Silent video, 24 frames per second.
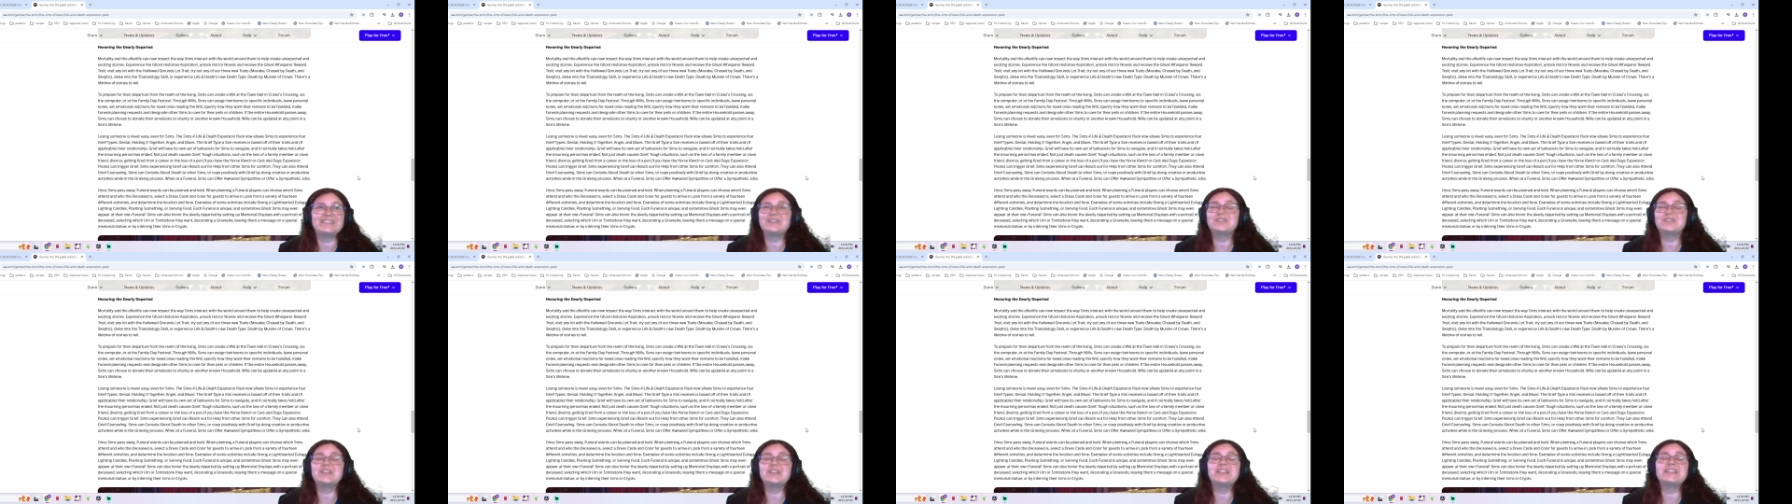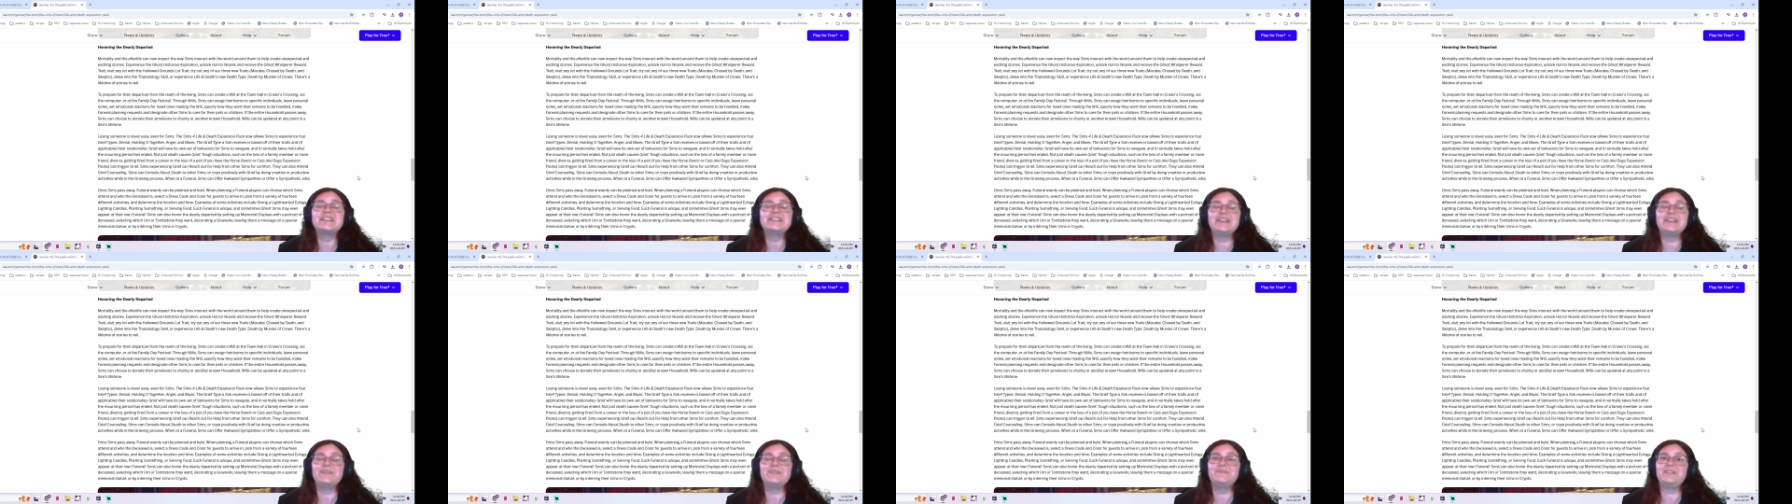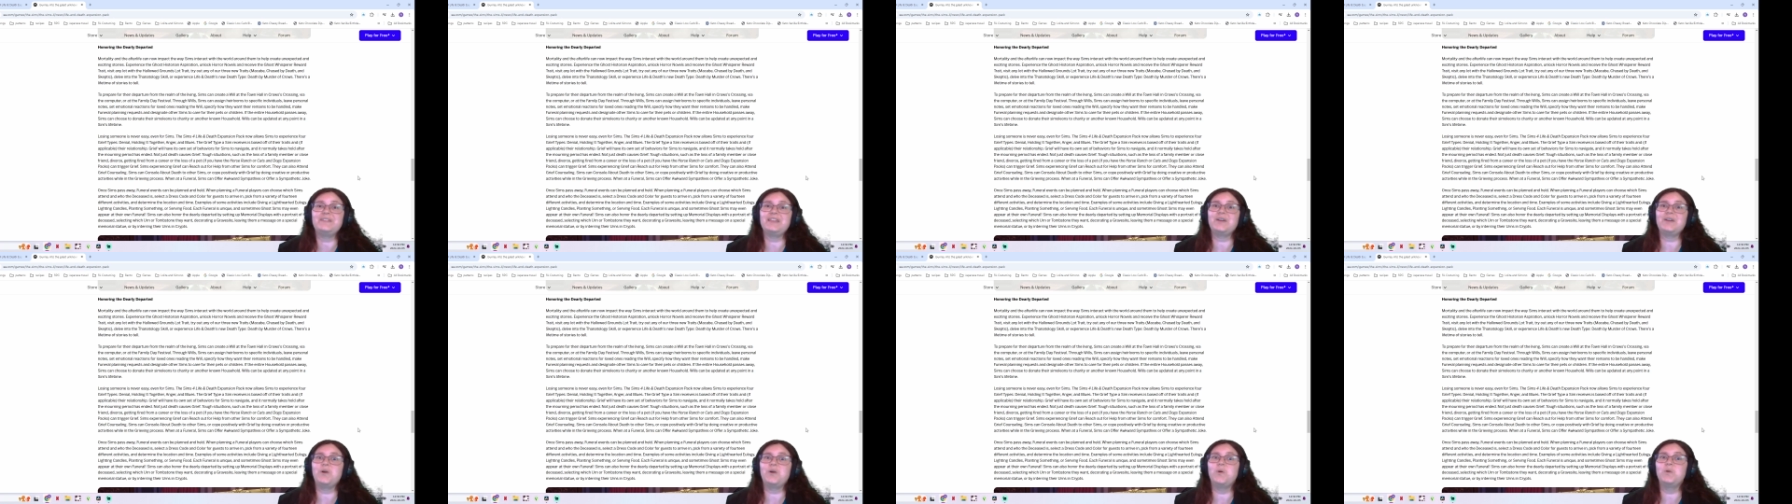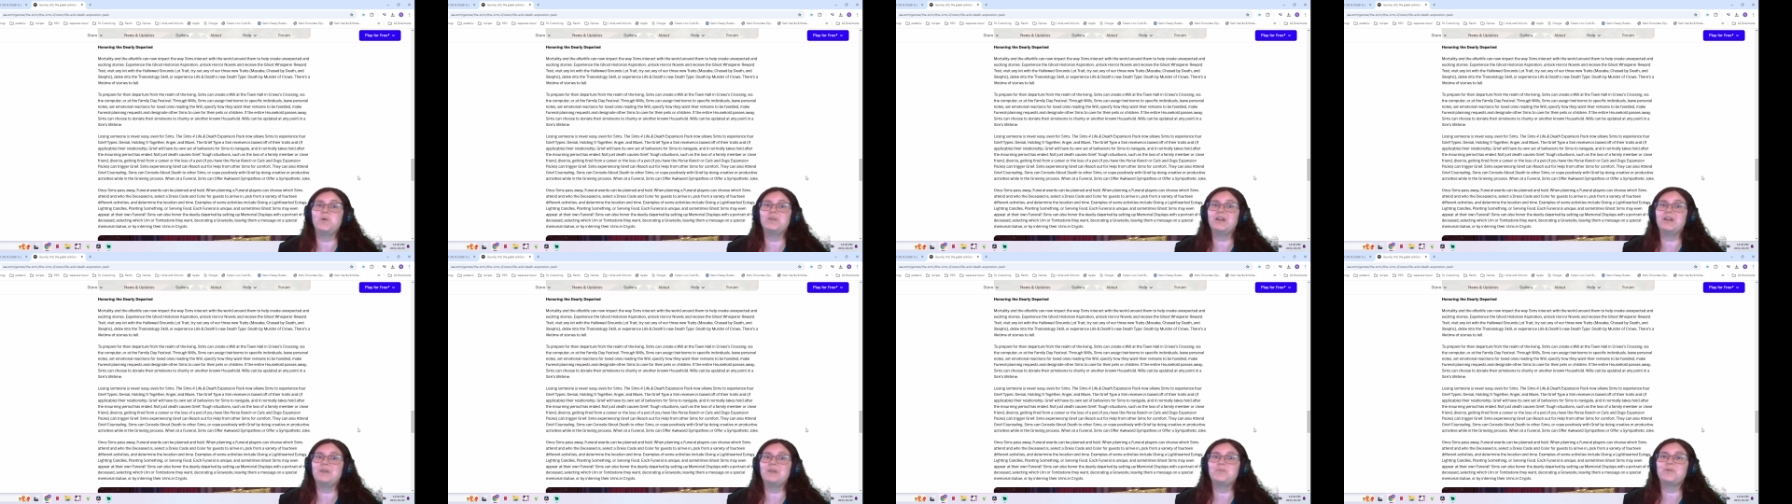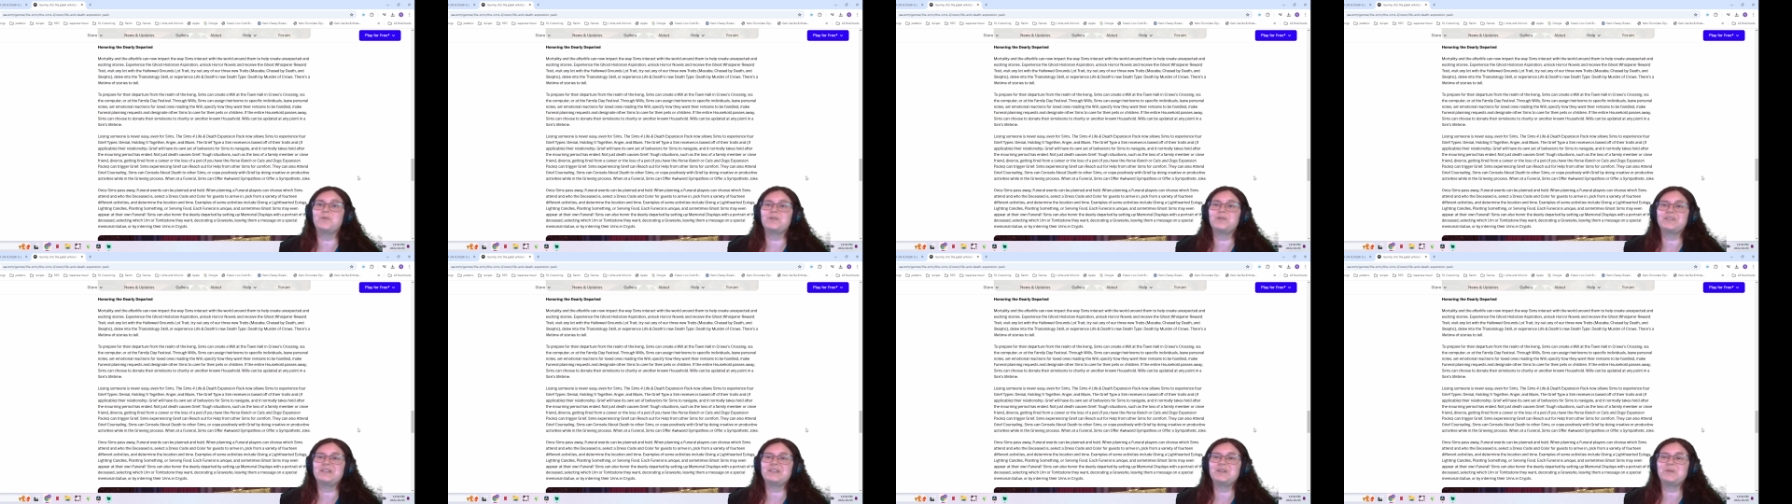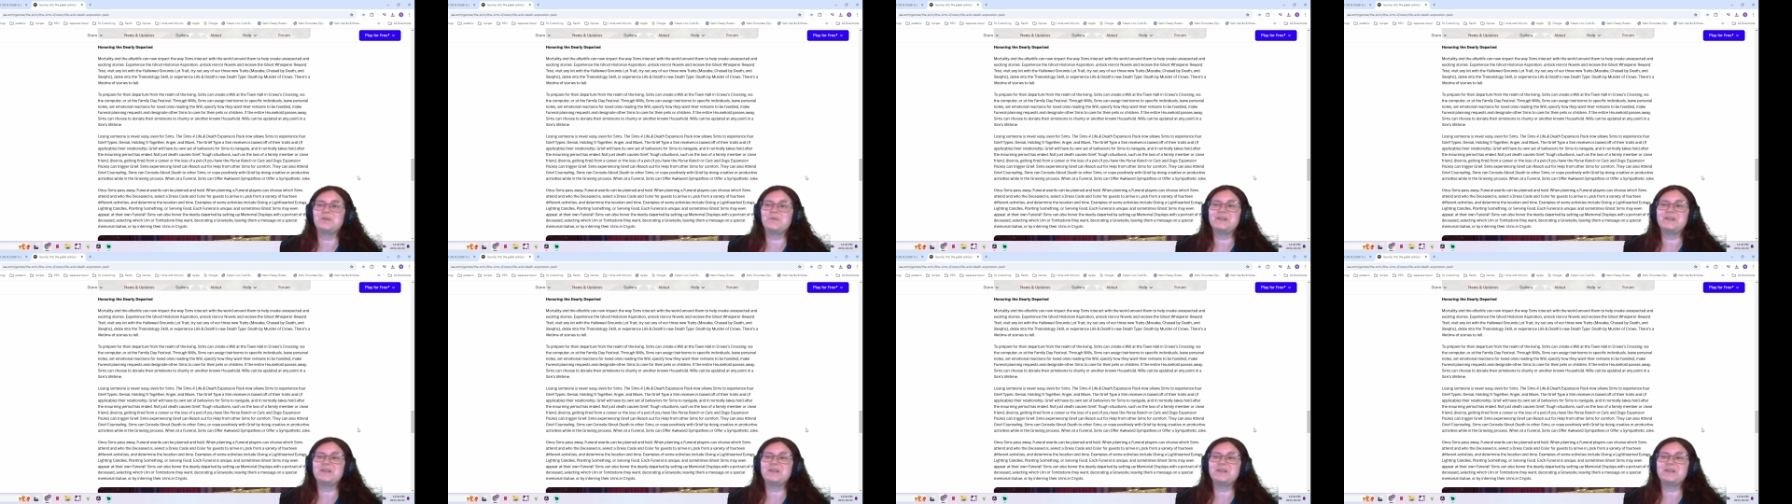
There's a, definitely a whole lot more than there